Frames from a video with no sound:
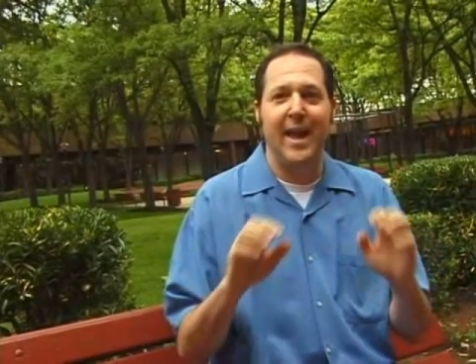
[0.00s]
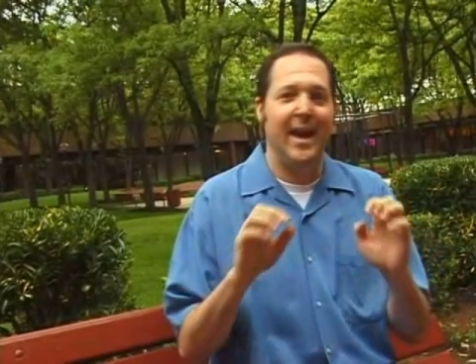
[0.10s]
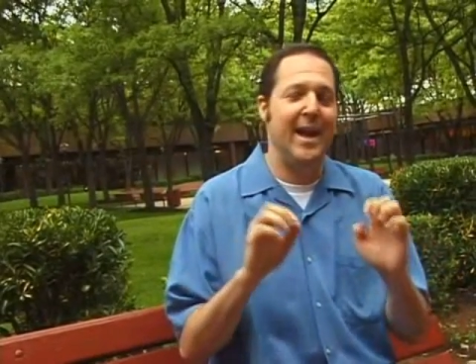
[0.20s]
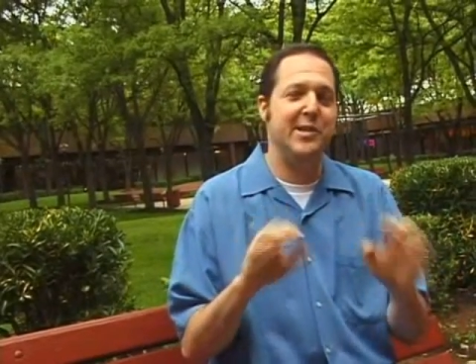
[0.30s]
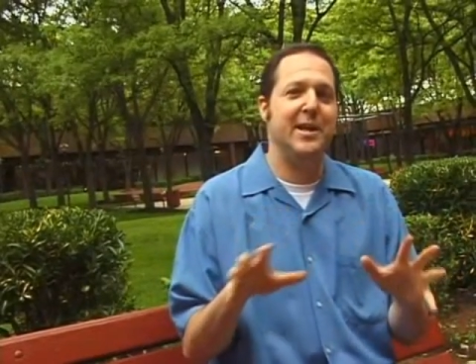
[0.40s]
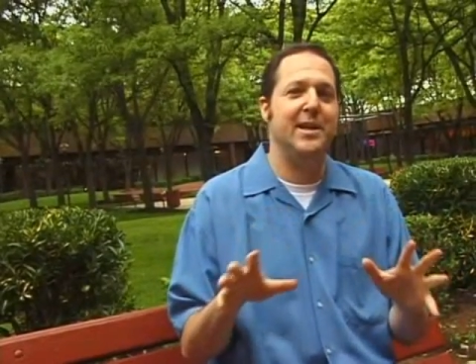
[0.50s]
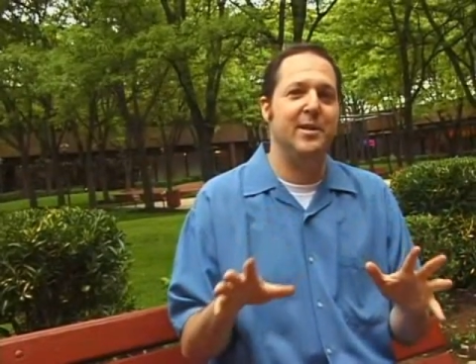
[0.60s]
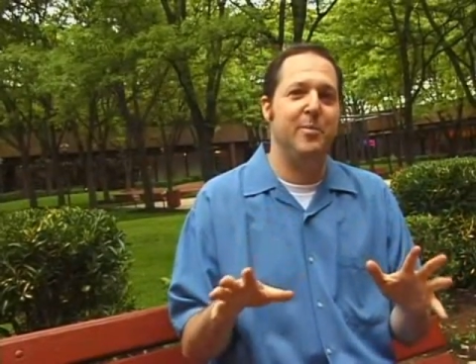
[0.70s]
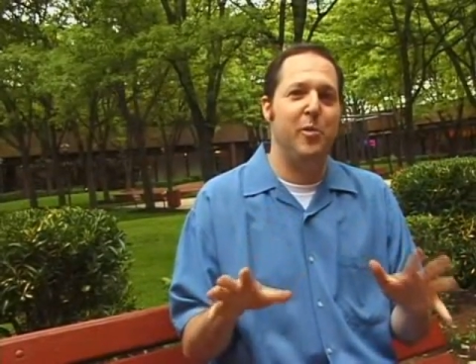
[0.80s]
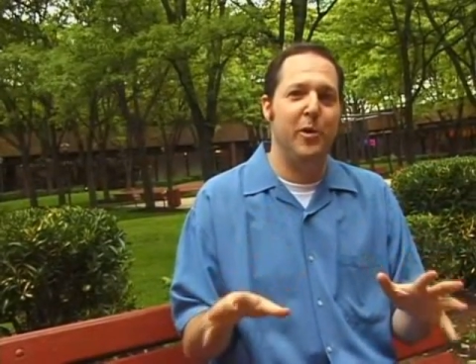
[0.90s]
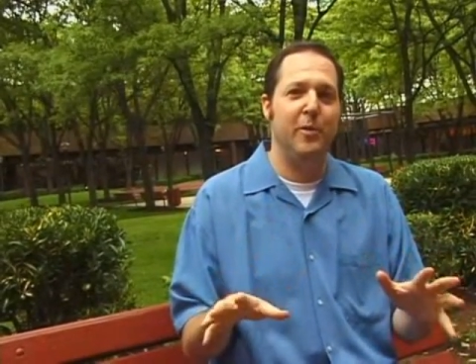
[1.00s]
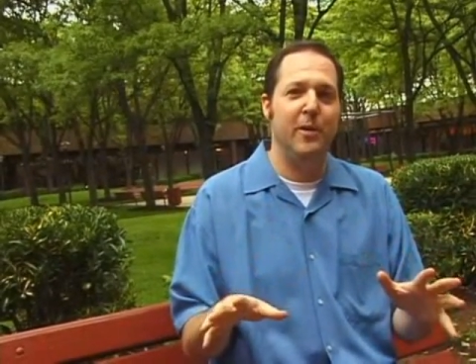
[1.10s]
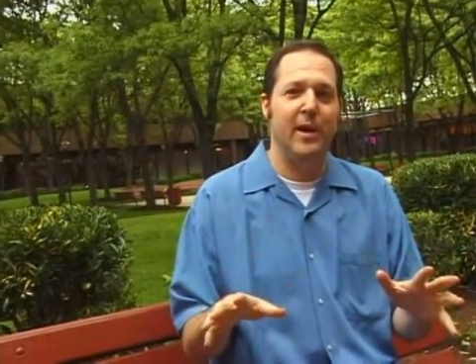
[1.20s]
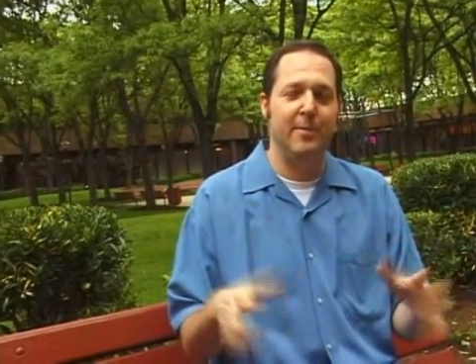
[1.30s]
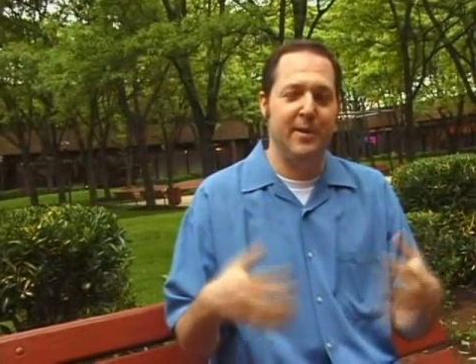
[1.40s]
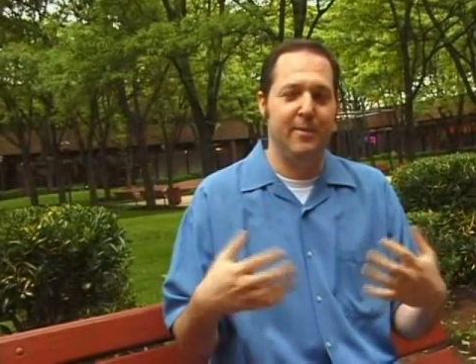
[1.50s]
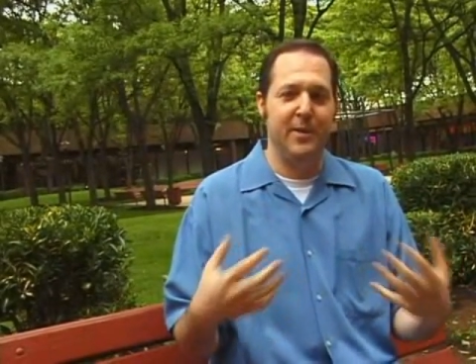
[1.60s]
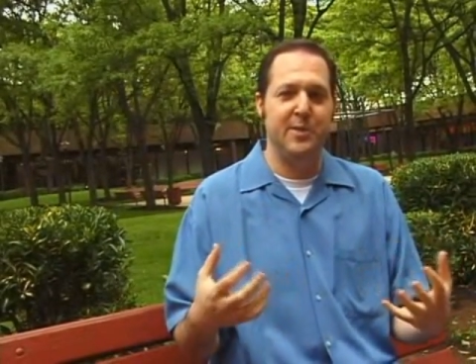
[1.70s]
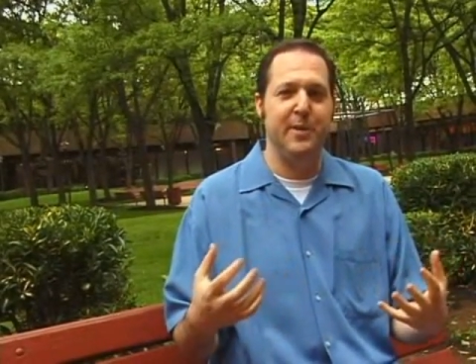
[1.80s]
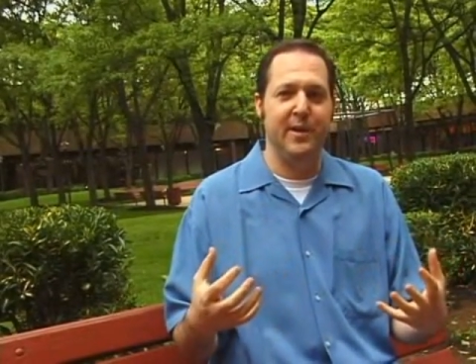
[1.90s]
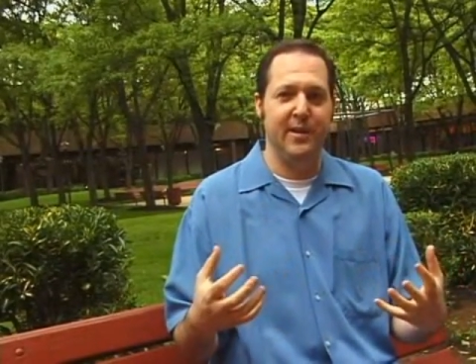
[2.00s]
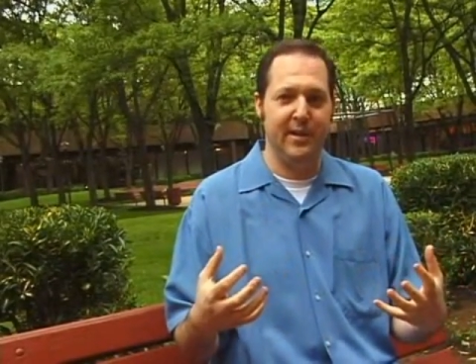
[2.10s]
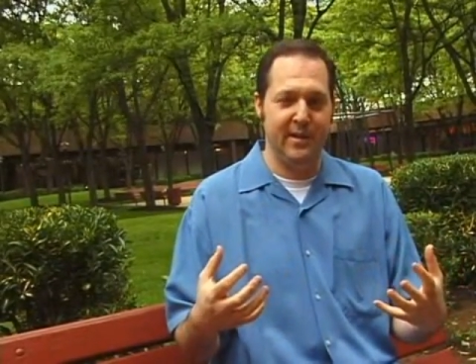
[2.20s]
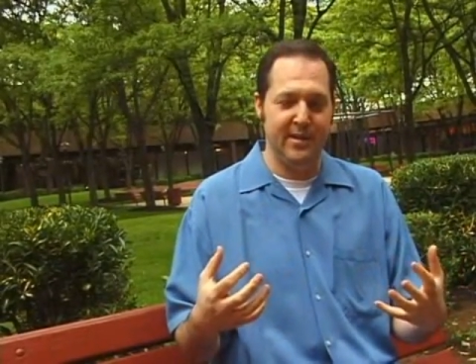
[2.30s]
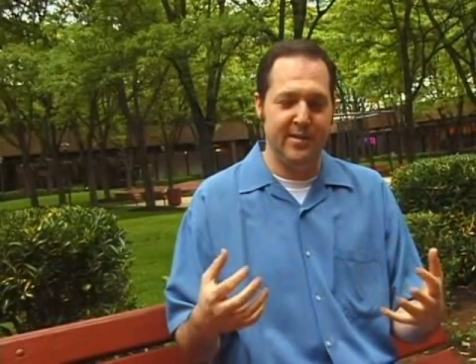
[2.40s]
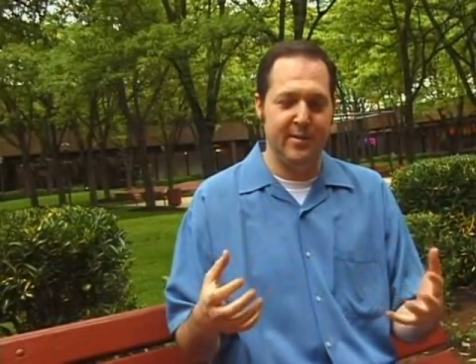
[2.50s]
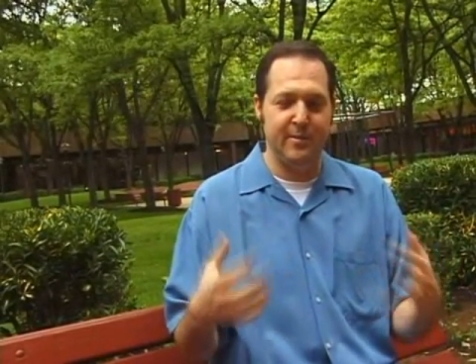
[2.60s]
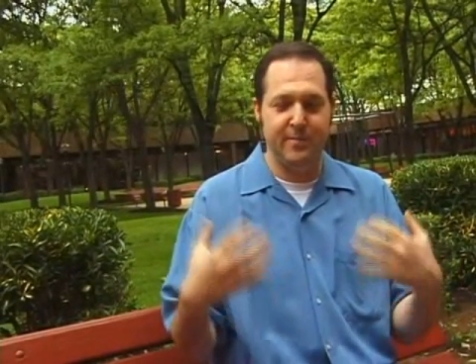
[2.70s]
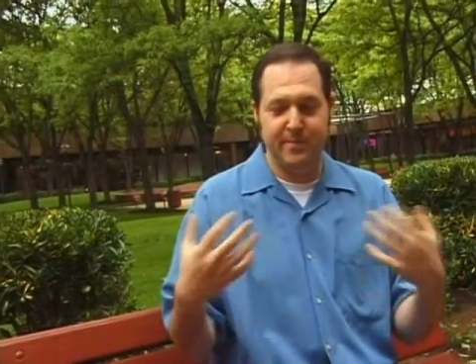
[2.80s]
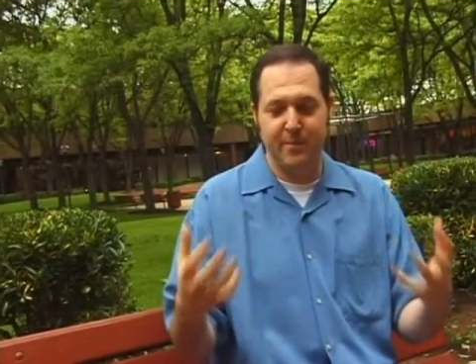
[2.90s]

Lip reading: And it actually got to the point where I'm much bigger than he is or